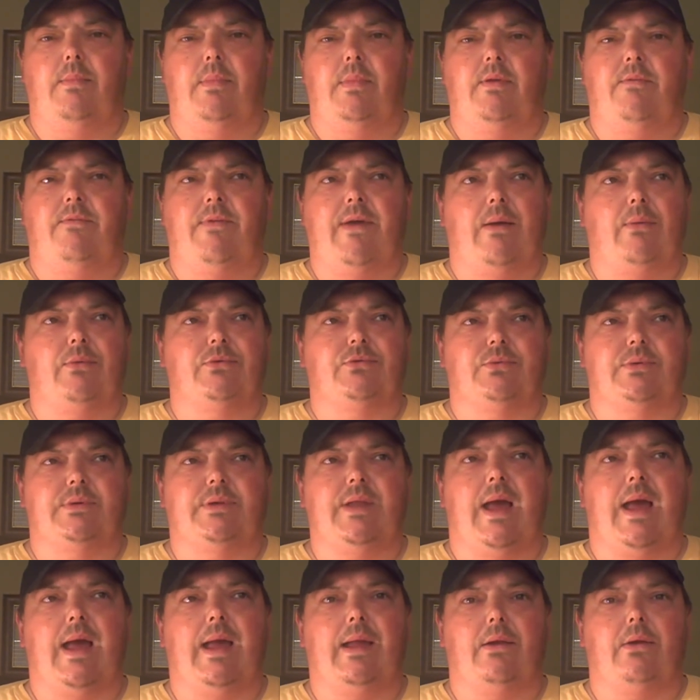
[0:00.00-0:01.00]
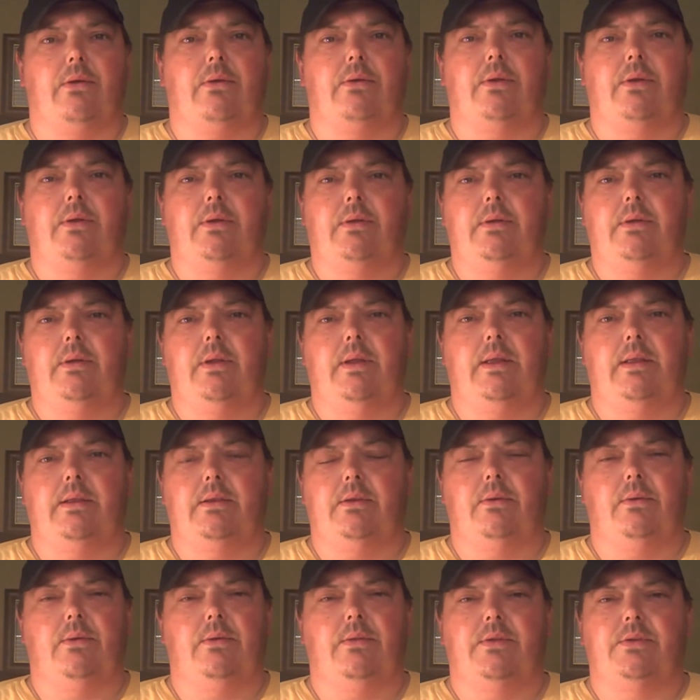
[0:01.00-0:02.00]
If I was retired and
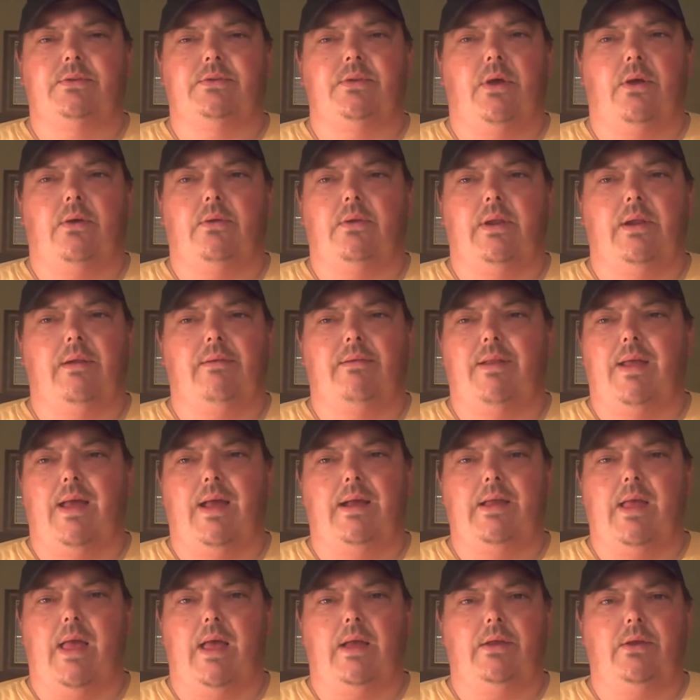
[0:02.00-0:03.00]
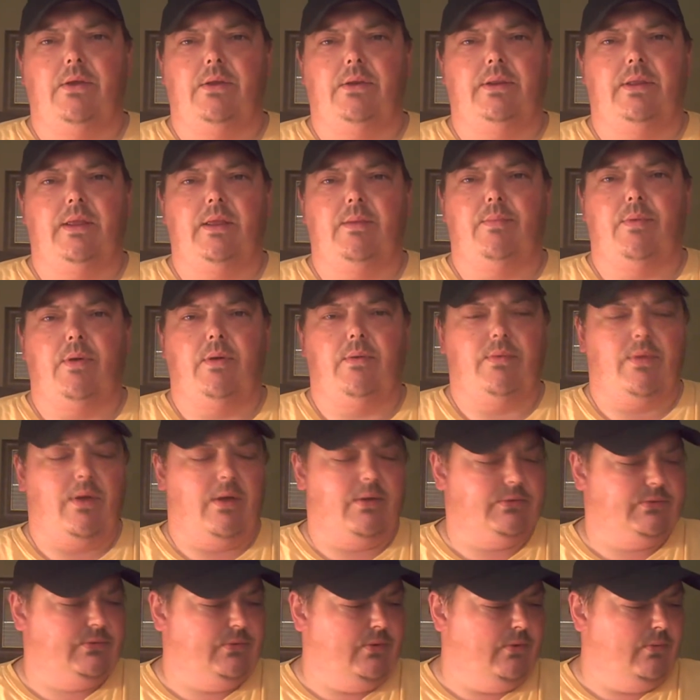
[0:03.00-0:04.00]
doing this all day every day, I couldn't keep up with all
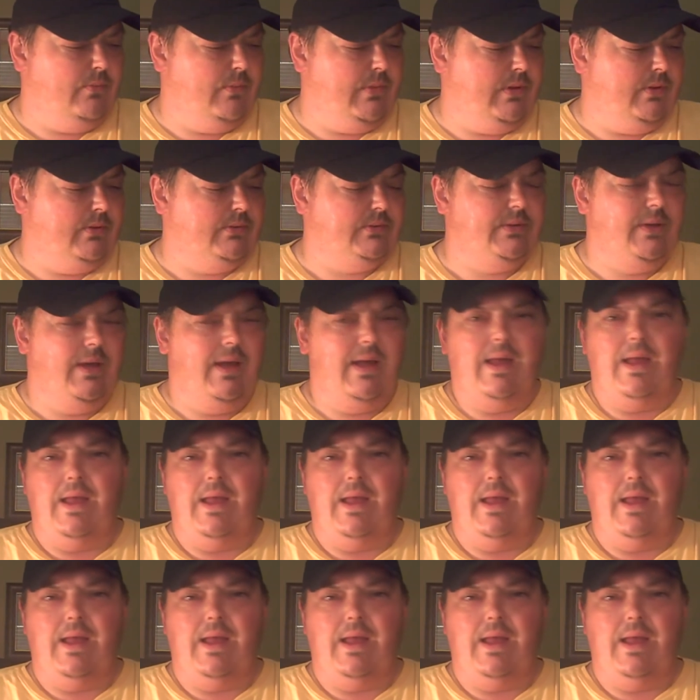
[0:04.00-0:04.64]
those group builds.